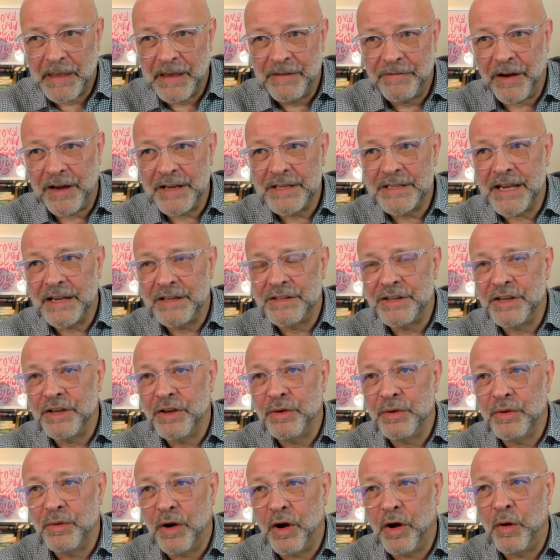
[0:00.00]
If I said to
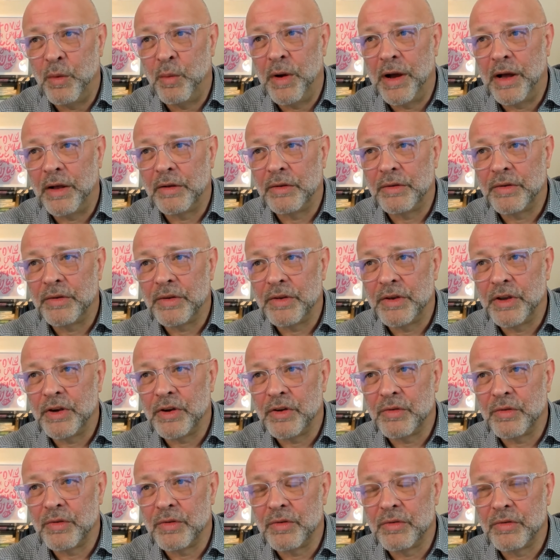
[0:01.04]
you, "Oh well,
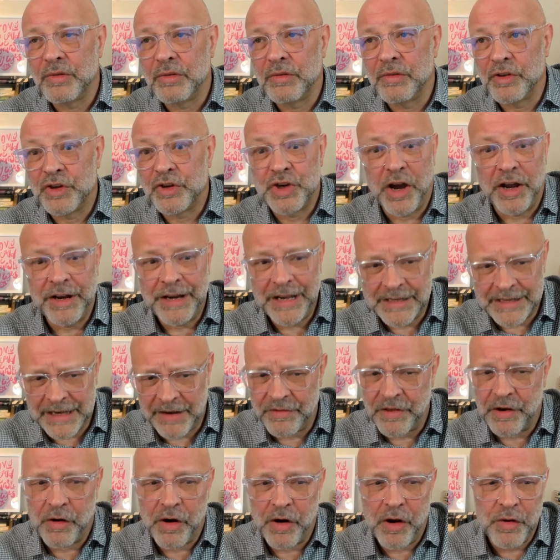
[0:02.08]
the Chinese
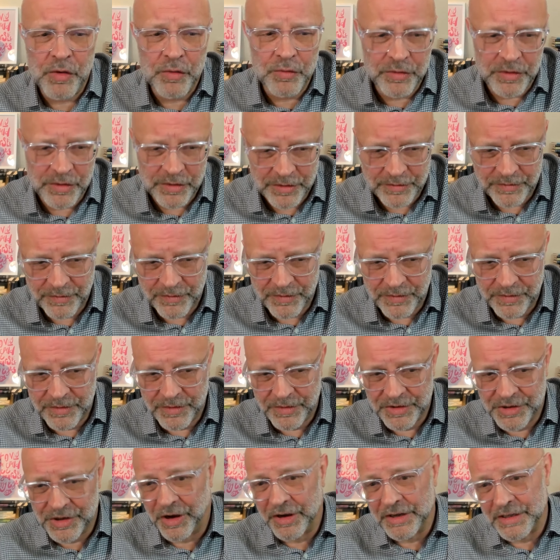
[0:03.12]
have their own
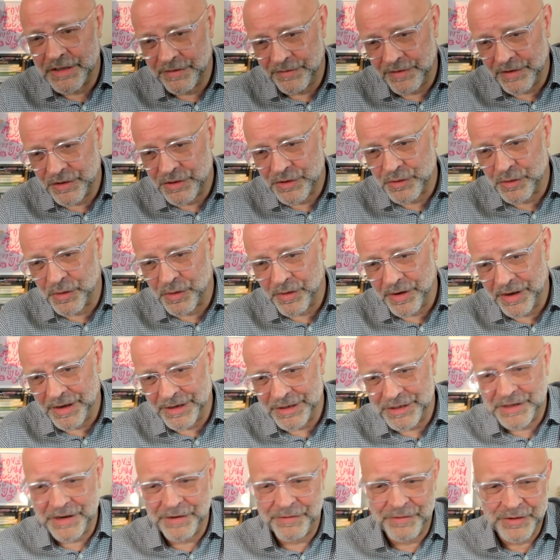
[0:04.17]
scientific story
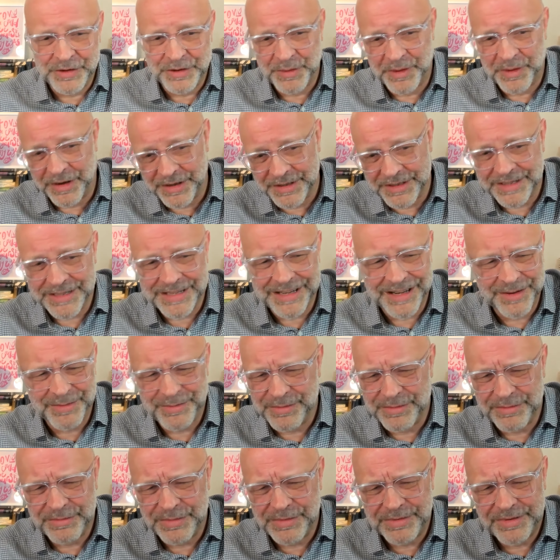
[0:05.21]
and it's different to ours. It's like,
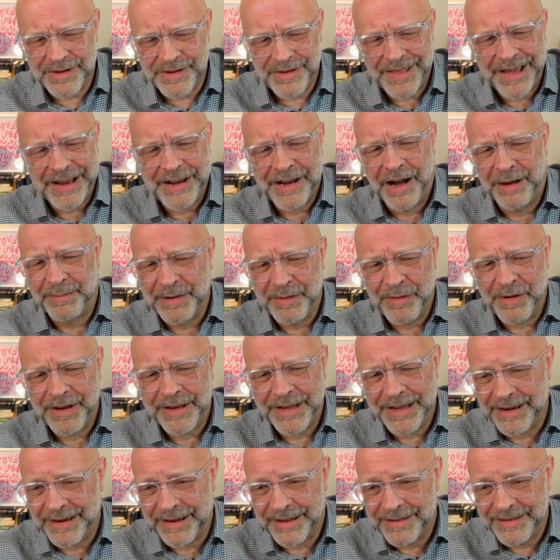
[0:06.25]
well, no, that can't be right,
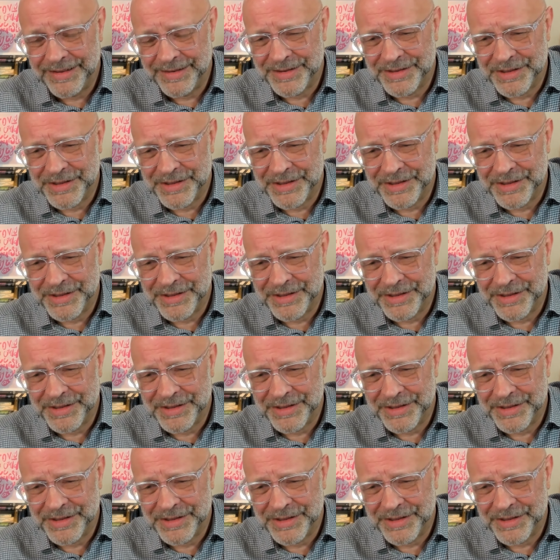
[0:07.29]
can it?